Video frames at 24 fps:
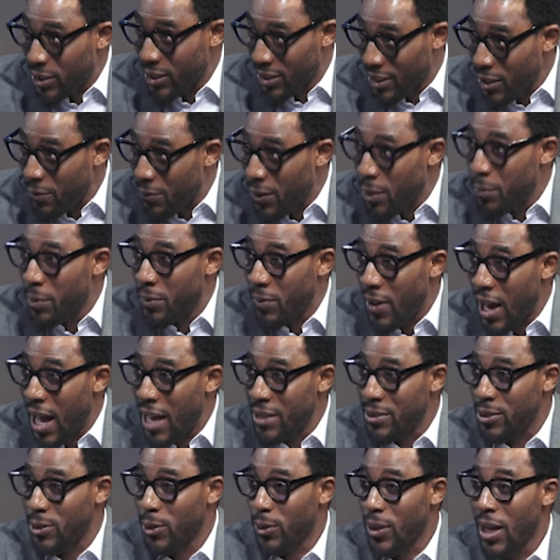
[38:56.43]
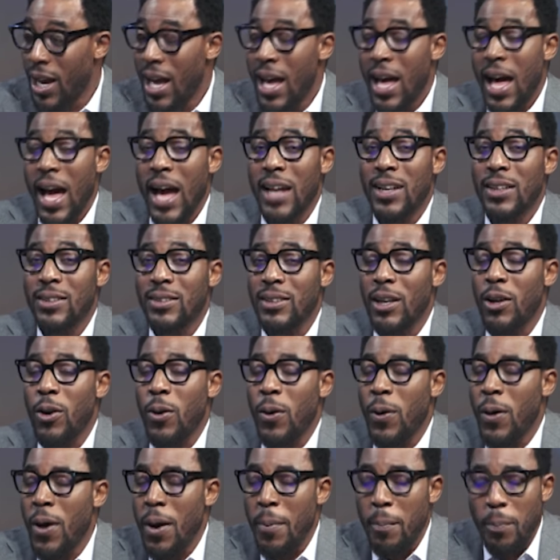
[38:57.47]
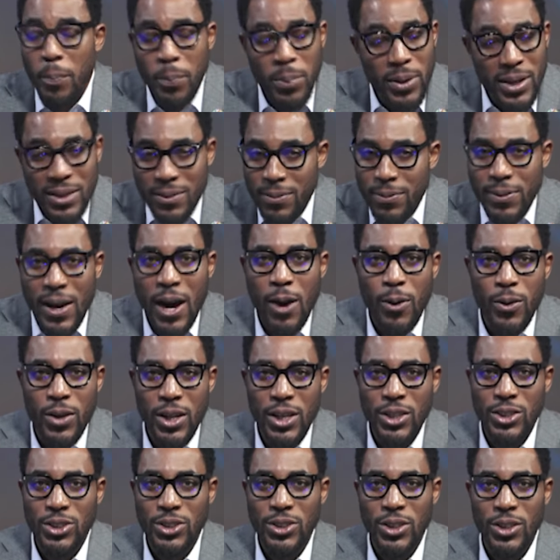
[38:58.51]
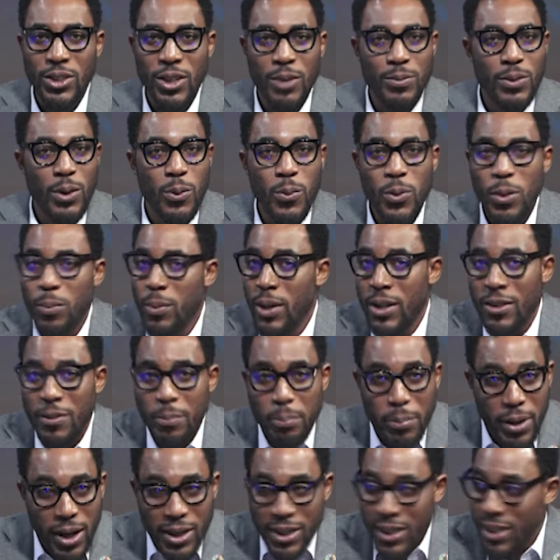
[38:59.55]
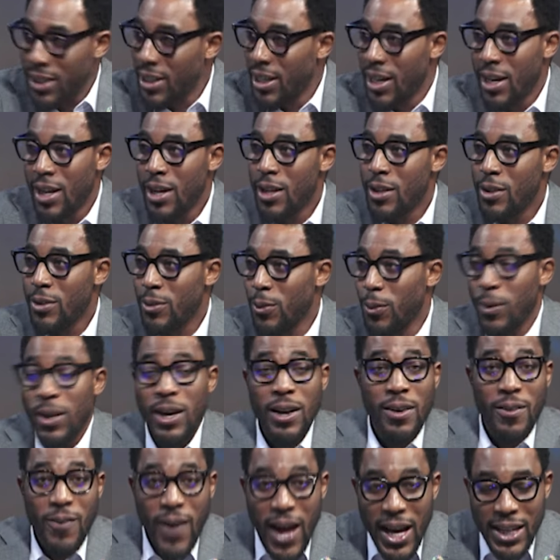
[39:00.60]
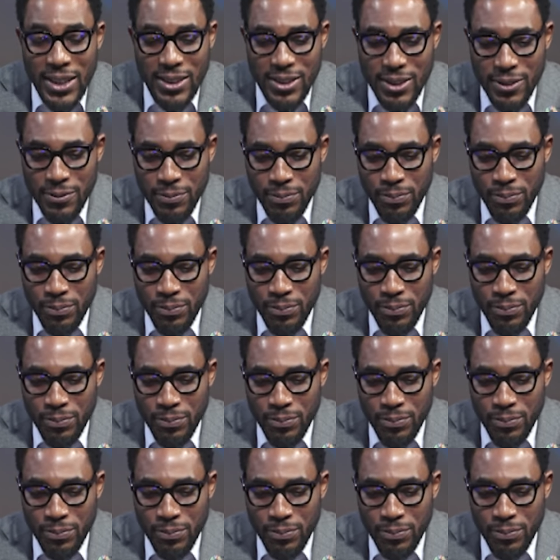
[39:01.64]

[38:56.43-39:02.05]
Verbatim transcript: It's a form of assault, and it's a complete violation of the woman's body, soul, and rights.